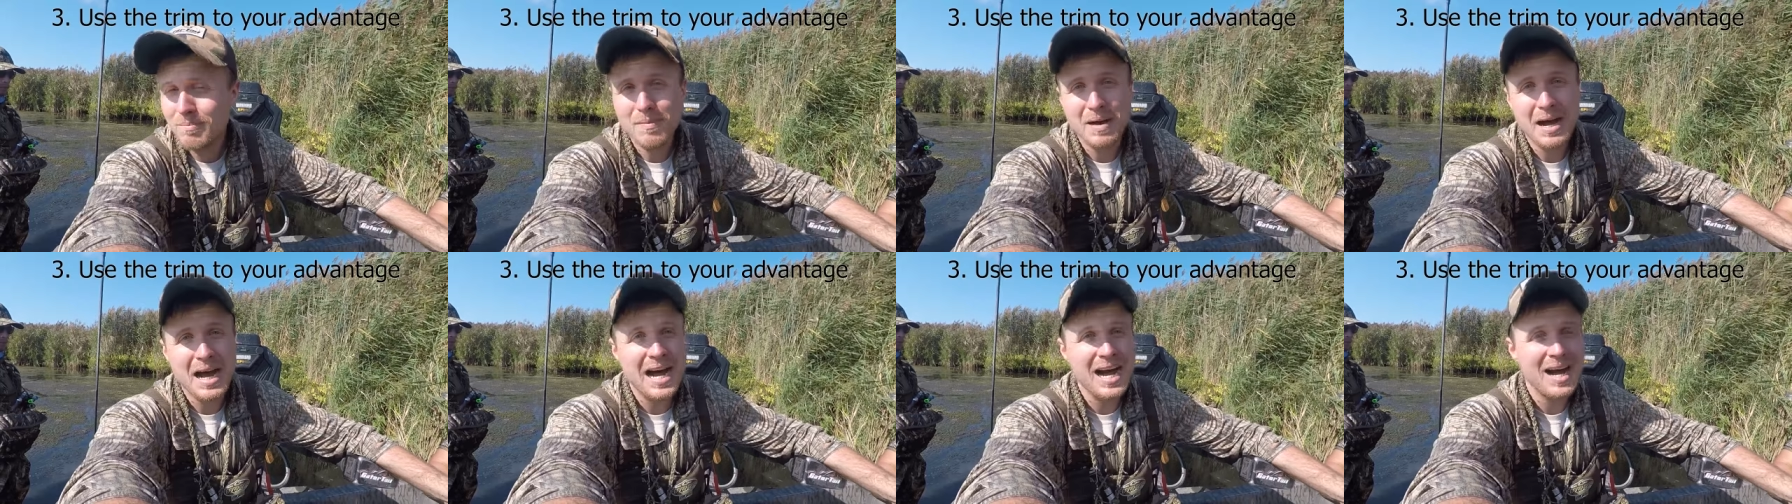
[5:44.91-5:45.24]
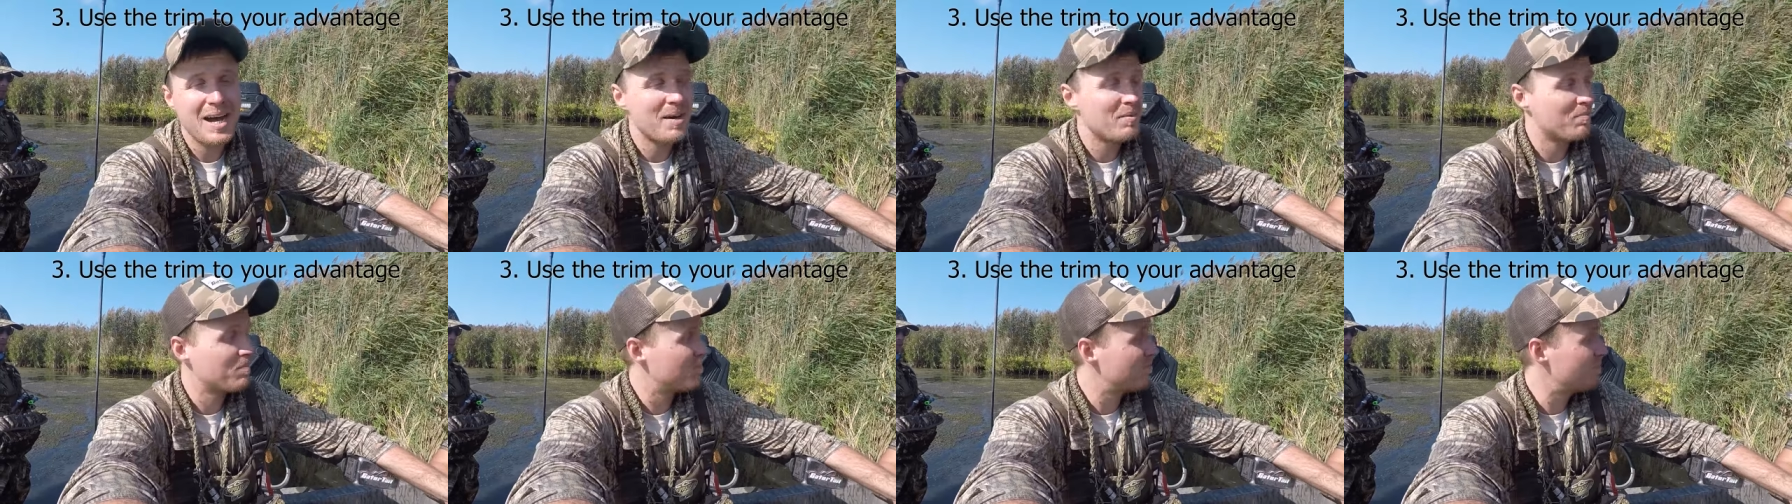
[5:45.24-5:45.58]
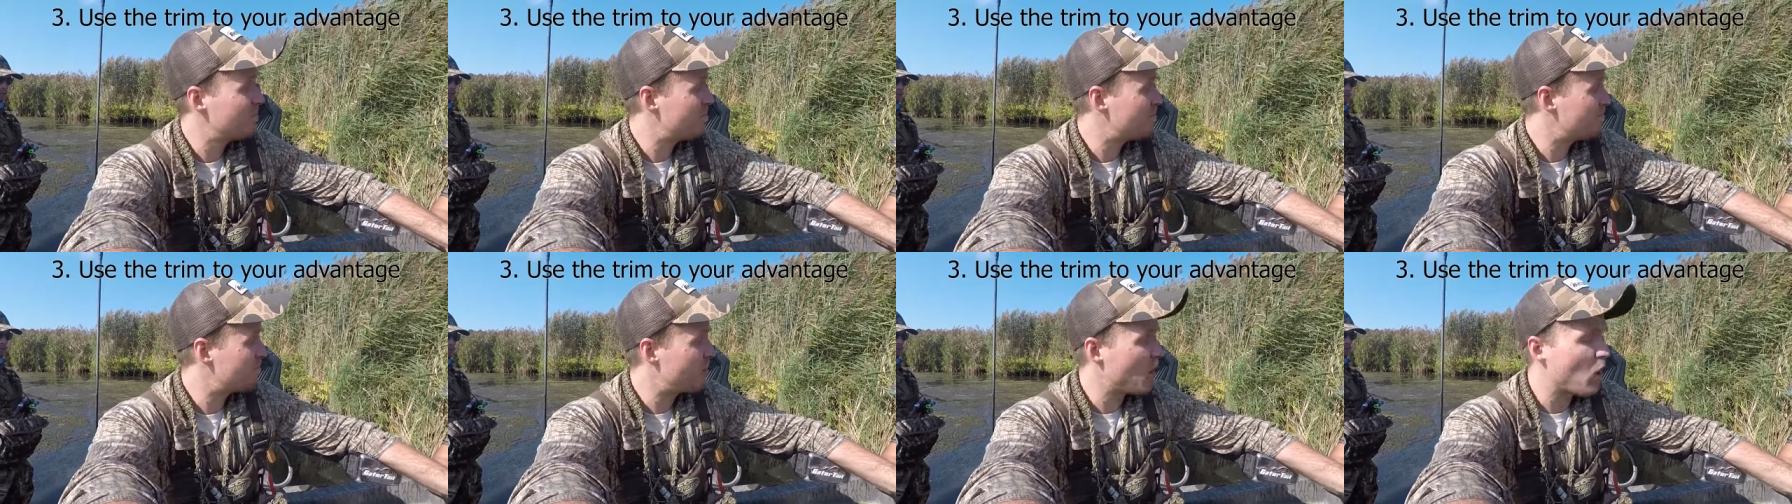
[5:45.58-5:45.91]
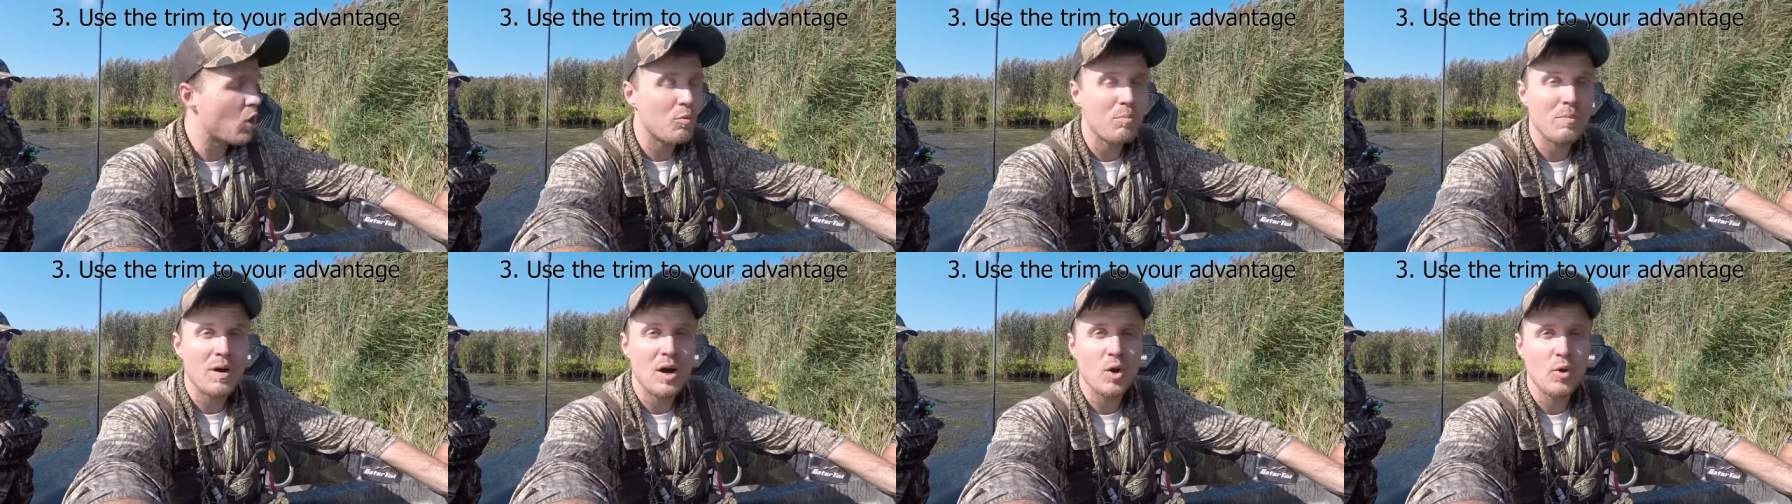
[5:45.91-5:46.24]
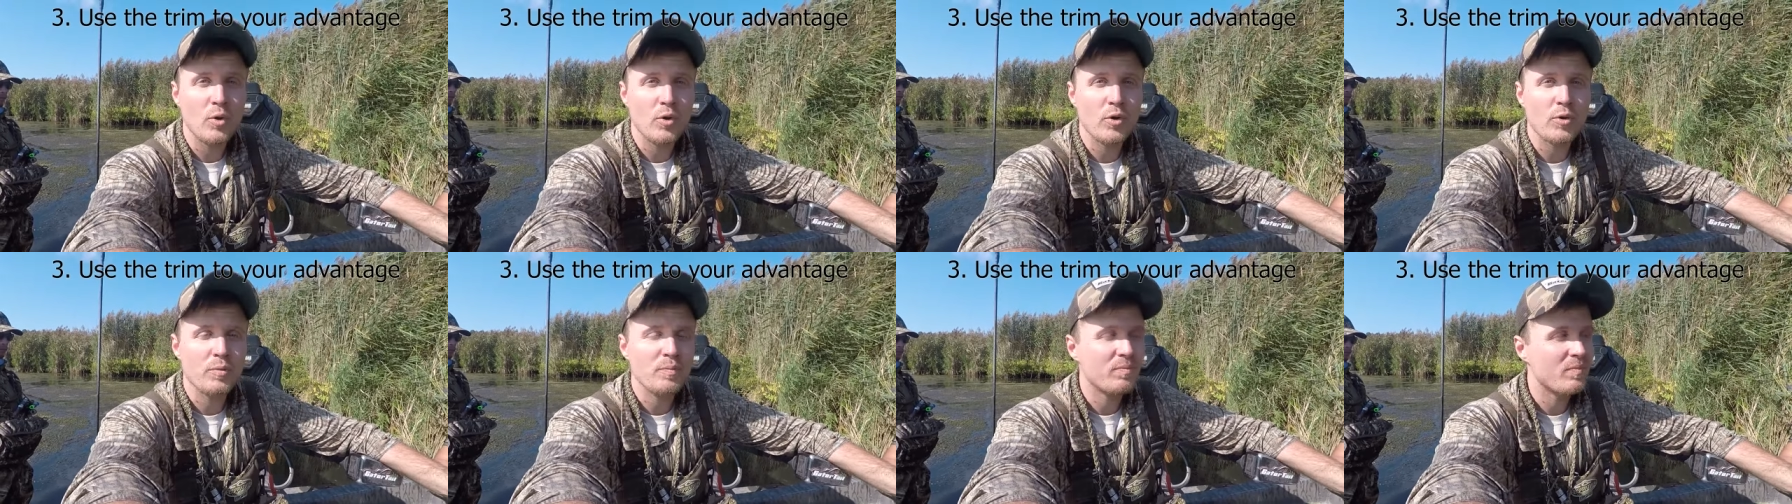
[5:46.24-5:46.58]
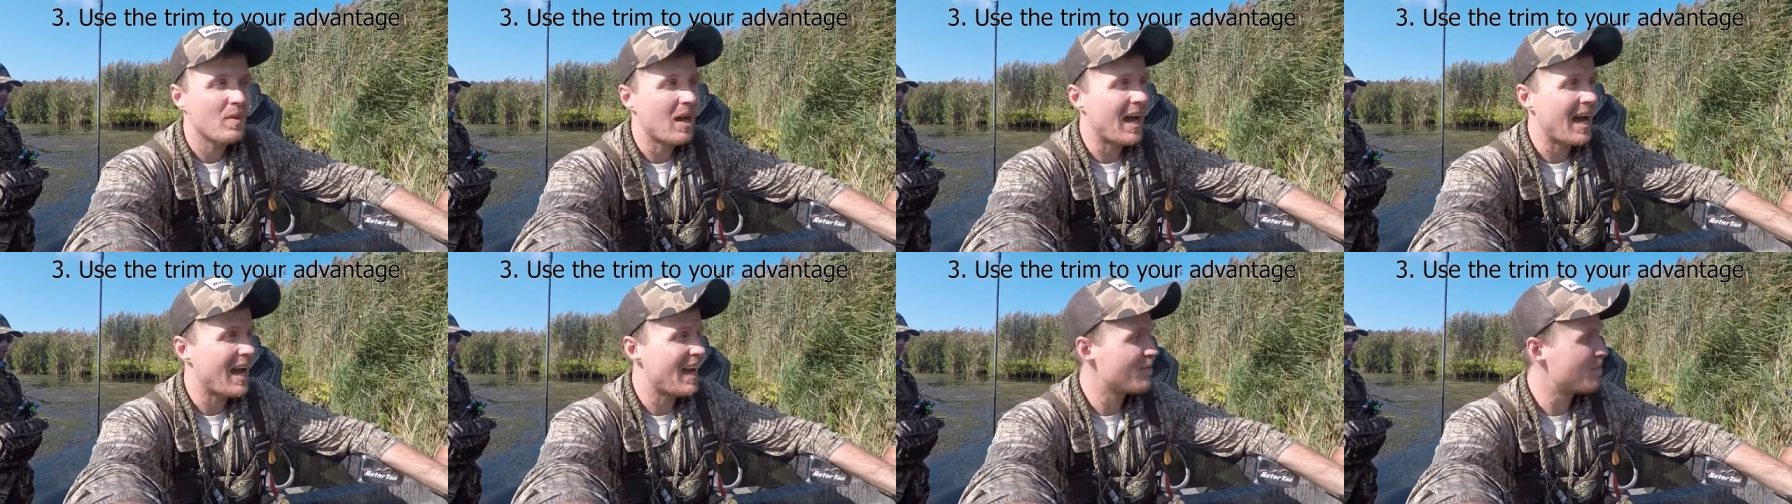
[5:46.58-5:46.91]
my boat motor,
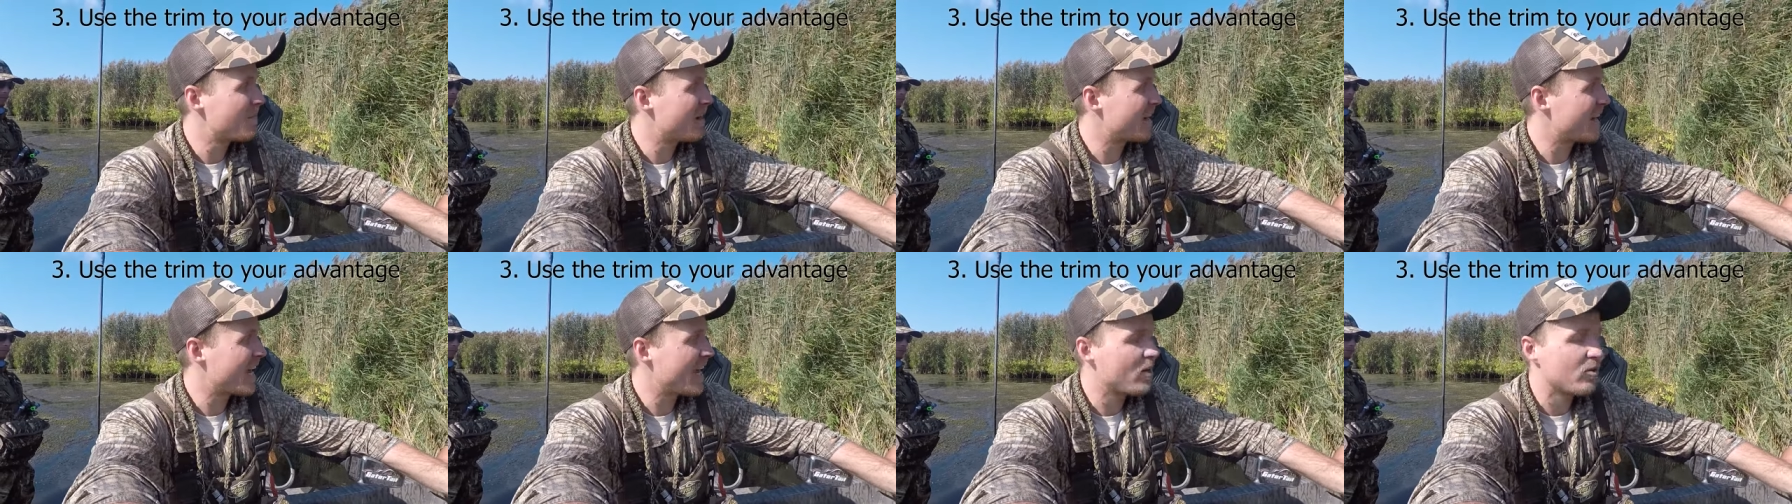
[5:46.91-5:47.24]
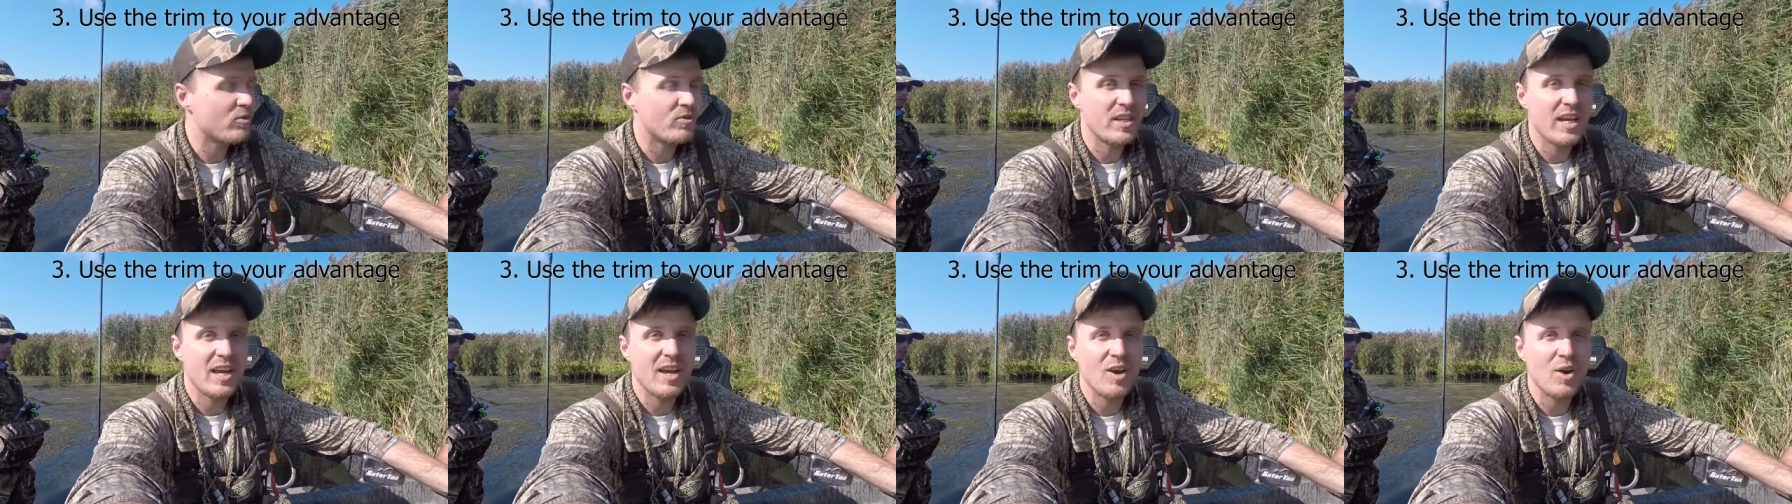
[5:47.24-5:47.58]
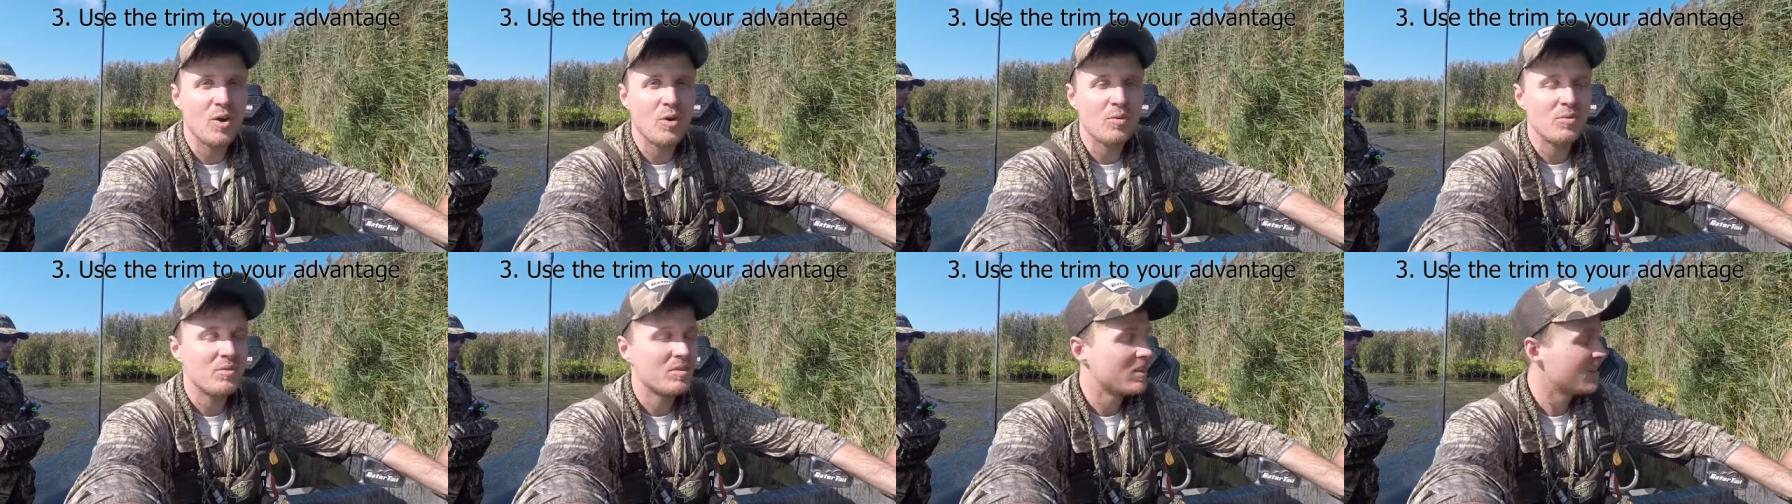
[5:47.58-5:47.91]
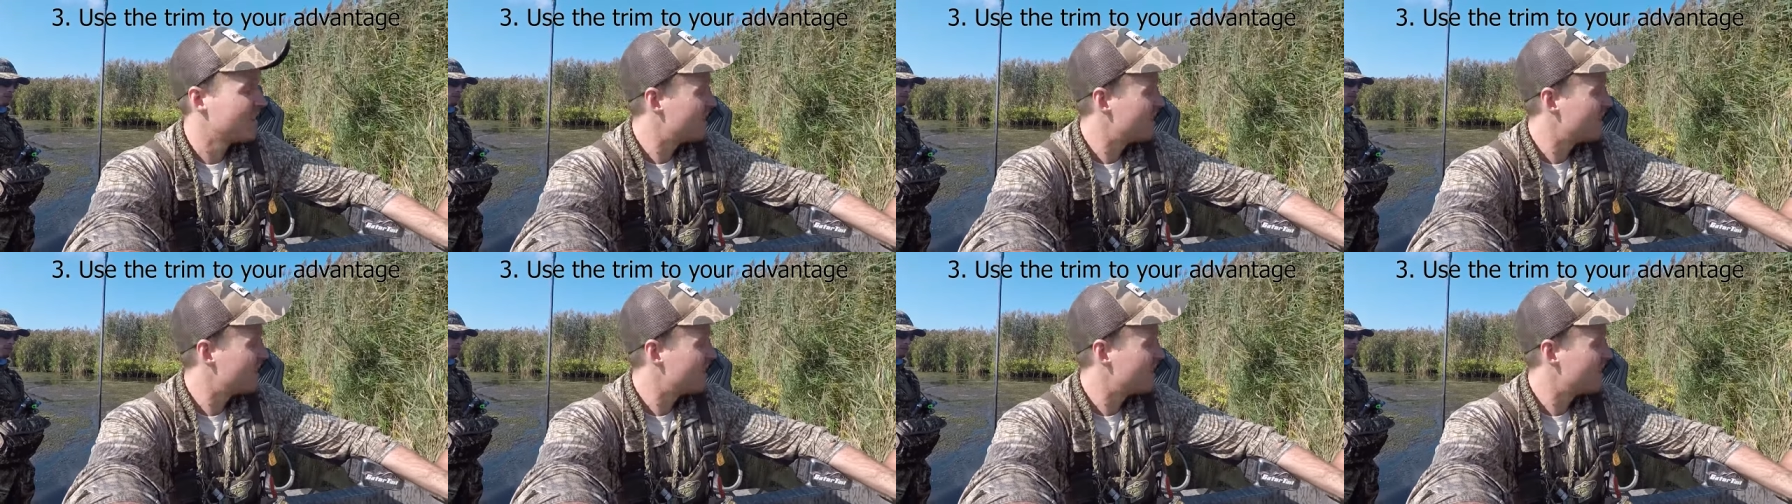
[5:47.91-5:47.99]
I have my gator tail